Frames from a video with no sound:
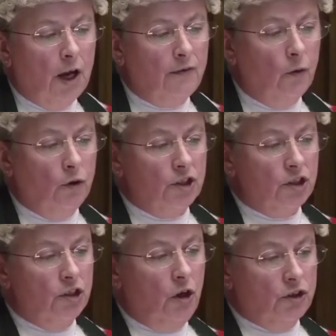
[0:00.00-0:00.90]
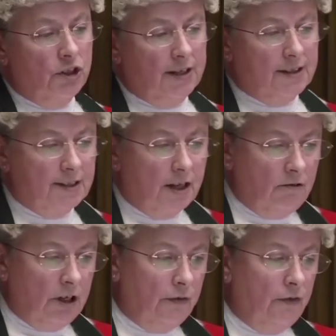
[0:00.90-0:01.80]
life order does not
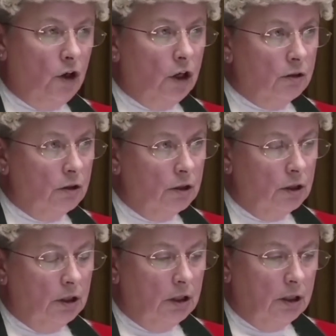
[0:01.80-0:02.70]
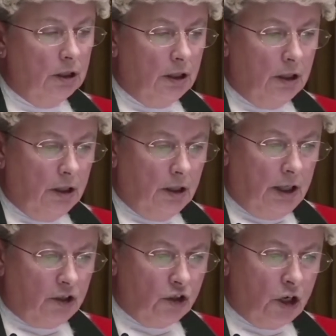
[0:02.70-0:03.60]
necessarily follow.
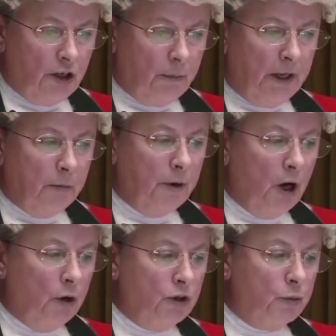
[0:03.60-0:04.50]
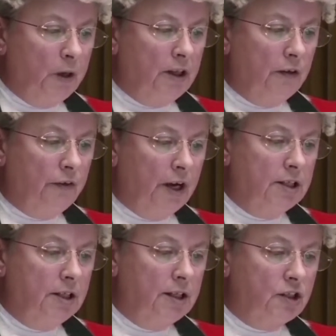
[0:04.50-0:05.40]
It should only be imposed when the
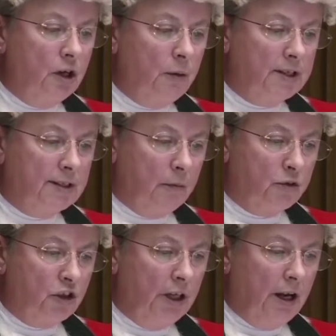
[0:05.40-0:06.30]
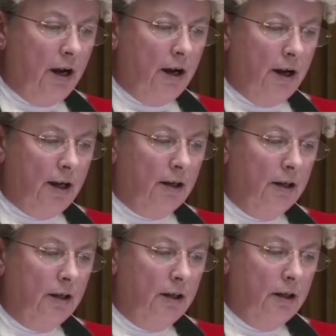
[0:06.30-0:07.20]
offending is so exceptionally high
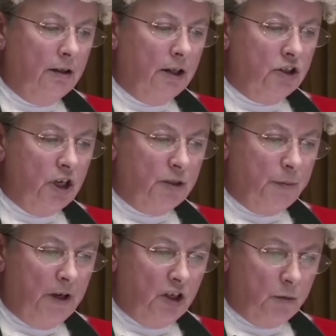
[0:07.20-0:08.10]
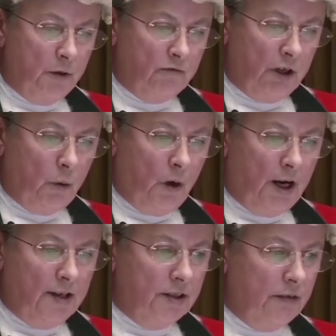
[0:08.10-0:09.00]
that just punishment
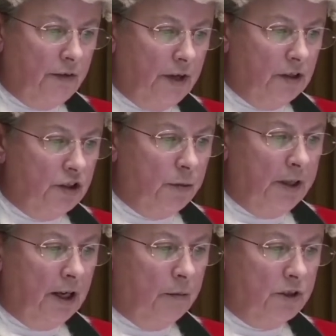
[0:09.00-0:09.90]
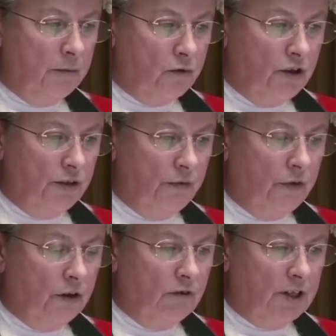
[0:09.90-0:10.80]
requires an offender to be kept in prison
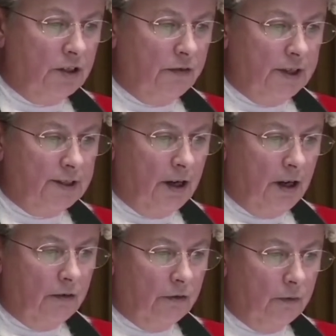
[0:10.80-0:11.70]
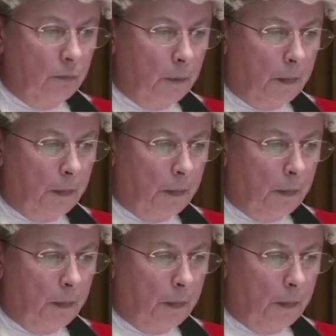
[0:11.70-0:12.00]
for the rest of his life.